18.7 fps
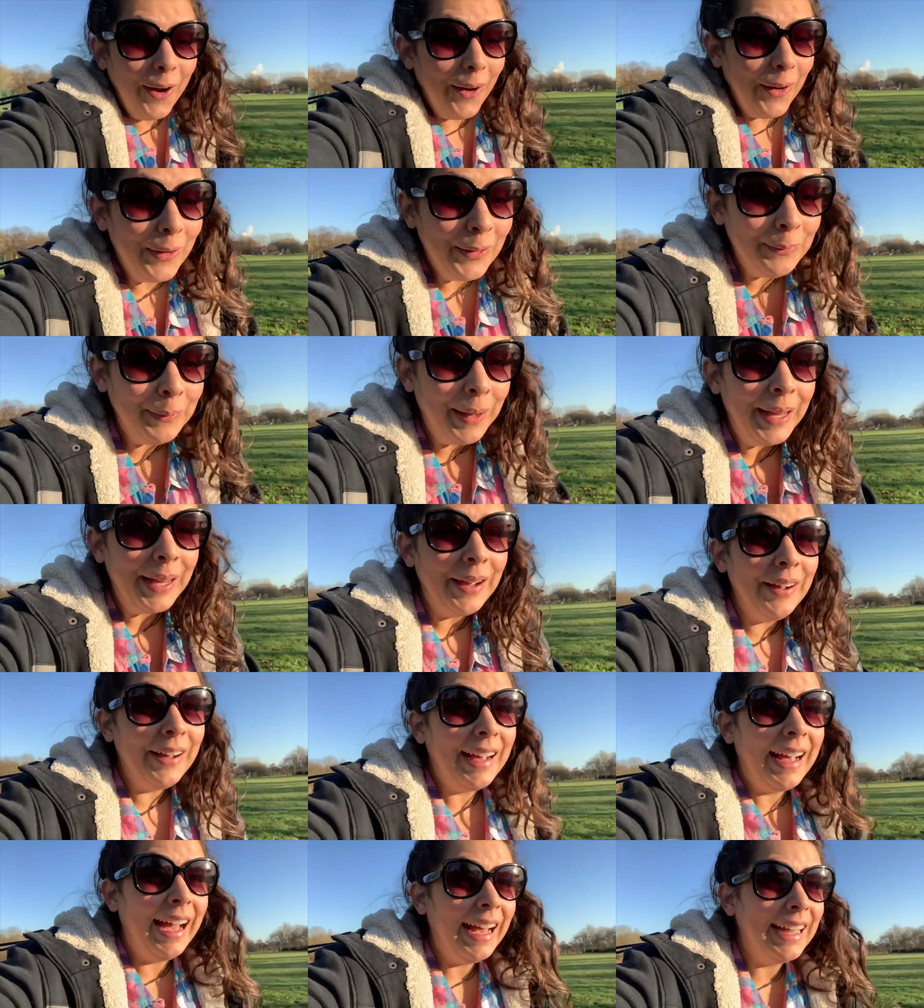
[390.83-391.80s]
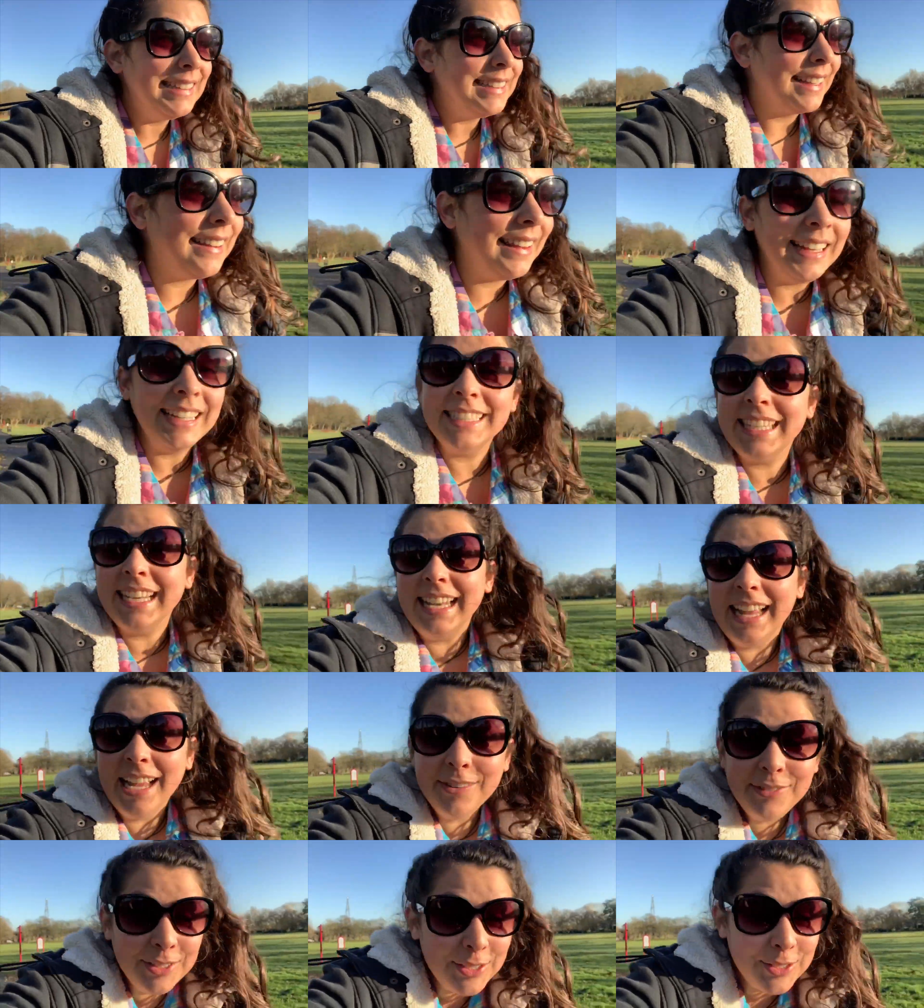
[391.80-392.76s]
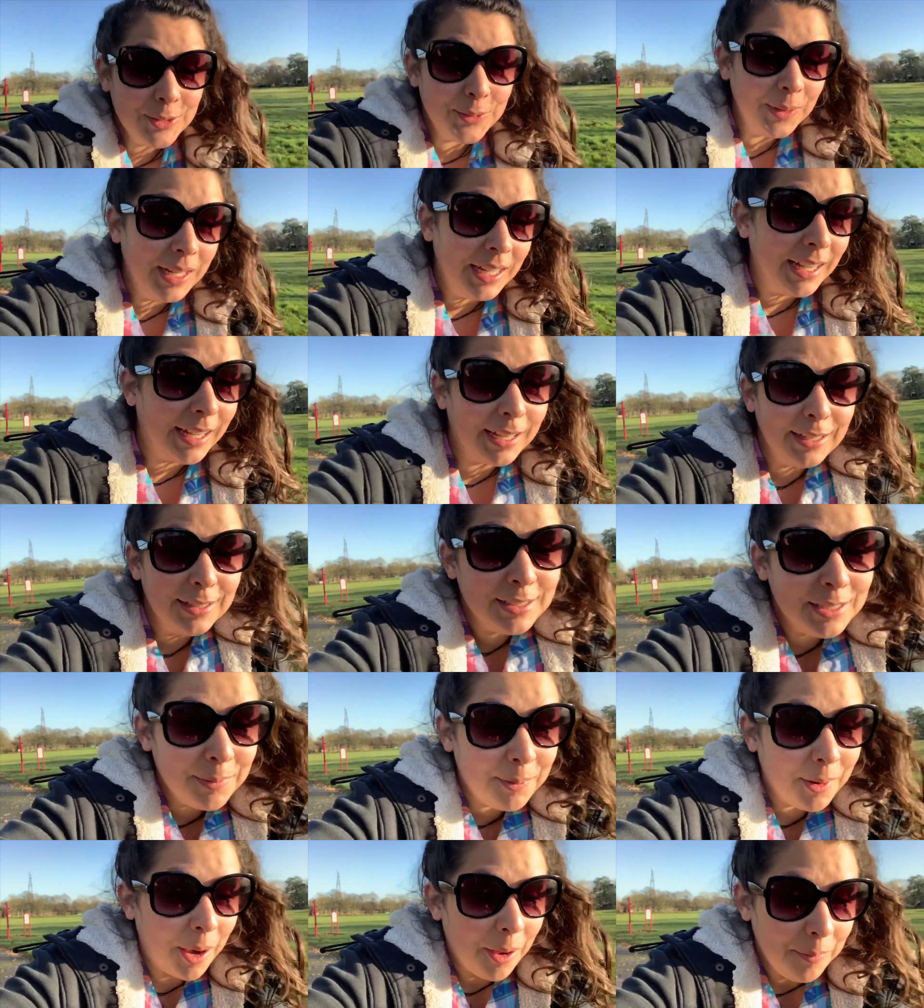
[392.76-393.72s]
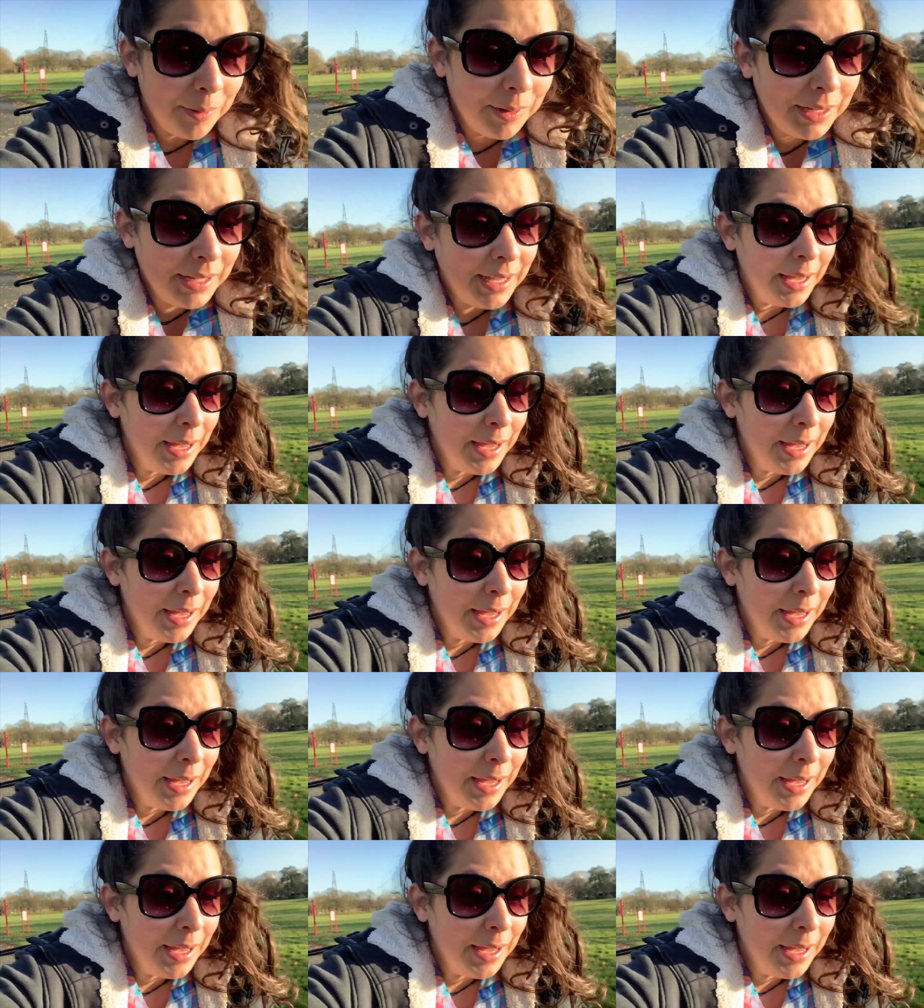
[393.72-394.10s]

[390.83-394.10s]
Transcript: oh my god guys i think she left the swing i can't see properly